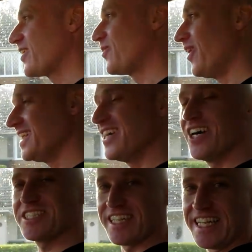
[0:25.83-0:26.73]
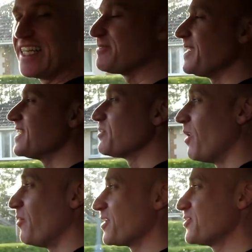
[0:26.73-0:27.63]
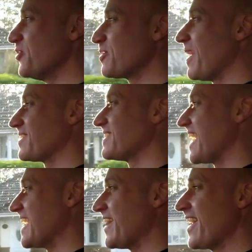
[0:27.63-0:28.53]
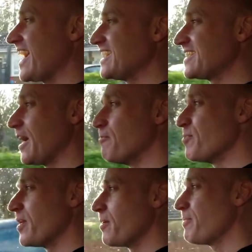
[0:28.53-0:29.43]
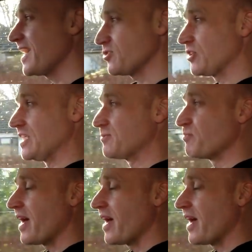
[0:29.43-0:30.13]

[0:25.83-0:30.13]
quite nicely leads me into what I want to talk about today, and that is batteries.